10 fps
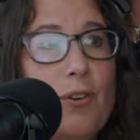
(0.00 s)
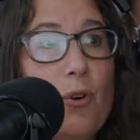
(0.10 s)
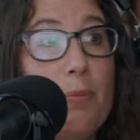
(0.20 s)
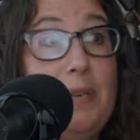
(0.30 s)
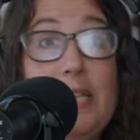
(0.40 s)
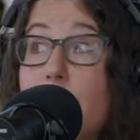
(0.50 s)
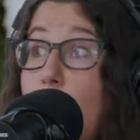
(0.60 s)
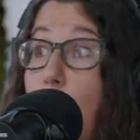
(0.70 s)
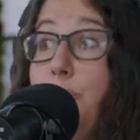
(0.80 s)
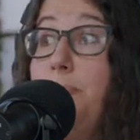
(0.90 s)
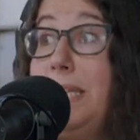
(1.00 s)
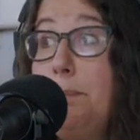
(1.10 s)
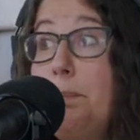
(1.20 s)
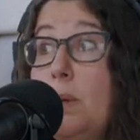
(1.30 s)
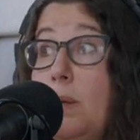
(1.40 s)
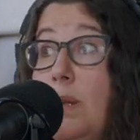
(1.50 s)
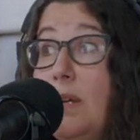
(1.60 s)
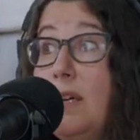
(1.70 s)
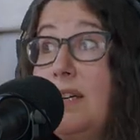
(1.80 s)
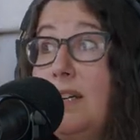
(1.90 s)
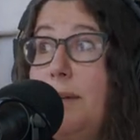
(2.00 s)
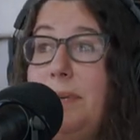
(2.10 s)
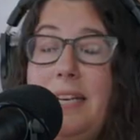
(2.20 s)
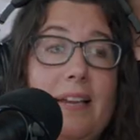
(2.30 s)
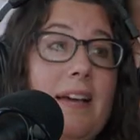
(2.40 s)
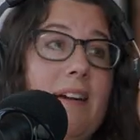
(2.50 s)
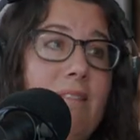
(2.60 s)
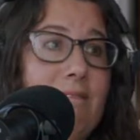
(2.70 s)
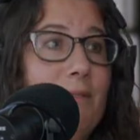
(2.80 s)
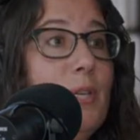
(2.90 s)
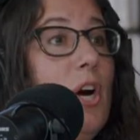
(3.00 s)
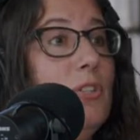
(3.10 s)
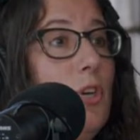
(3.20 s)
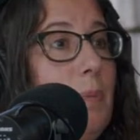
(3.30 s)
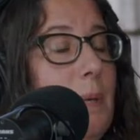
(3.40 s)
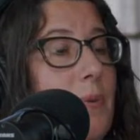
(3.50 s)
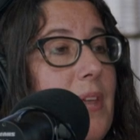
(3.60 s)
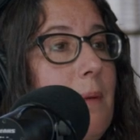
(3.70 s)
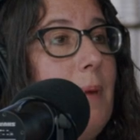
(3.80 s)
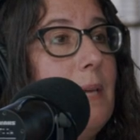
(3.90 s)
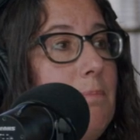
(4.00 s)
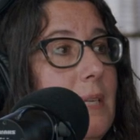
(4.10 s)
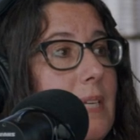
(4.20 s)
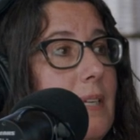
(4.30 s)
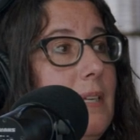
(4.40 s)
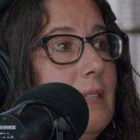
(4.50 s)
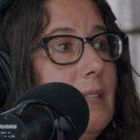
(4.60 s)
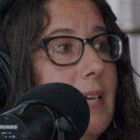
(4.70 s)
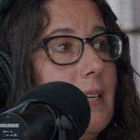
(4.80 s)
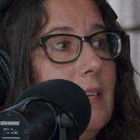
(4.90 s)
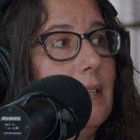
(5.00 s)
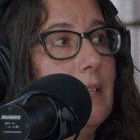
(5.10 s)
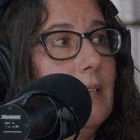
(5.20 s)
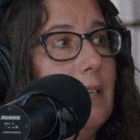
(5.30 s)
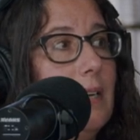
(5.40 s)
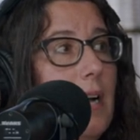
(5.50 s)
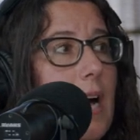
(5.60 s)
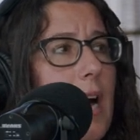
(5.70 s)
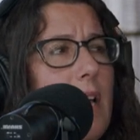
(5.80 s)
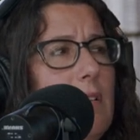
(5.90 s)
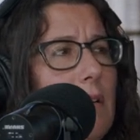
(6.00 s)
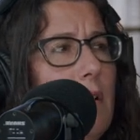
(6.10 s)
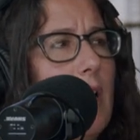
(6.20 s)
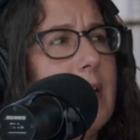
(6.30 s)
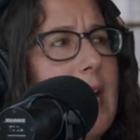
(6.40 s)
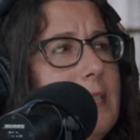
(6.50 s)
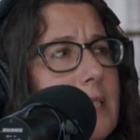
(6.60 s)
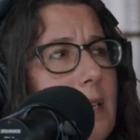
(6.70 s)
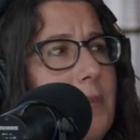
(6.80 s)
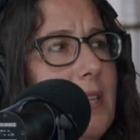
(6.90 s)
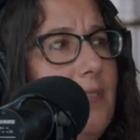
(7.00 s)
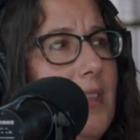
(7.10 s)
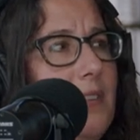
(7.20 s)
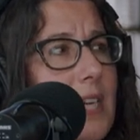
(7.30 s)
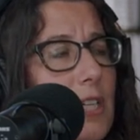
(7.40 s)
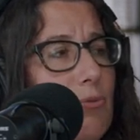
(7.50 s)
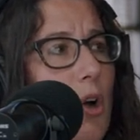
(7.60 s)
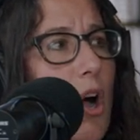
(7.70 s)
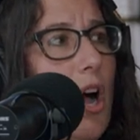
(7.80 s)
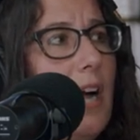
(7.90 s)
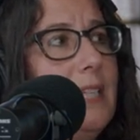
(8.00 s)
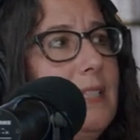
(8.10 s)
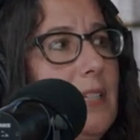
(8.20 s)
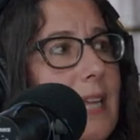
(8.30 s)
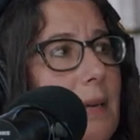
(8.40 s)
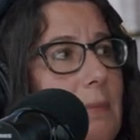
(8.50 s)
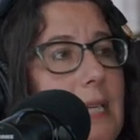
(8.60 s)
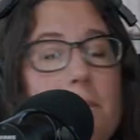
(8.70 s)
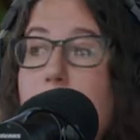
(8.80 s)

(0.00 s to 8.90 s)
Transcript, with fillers: or meet those people i mean we all know people that might be like i don't know against something that they think is wrong until they meet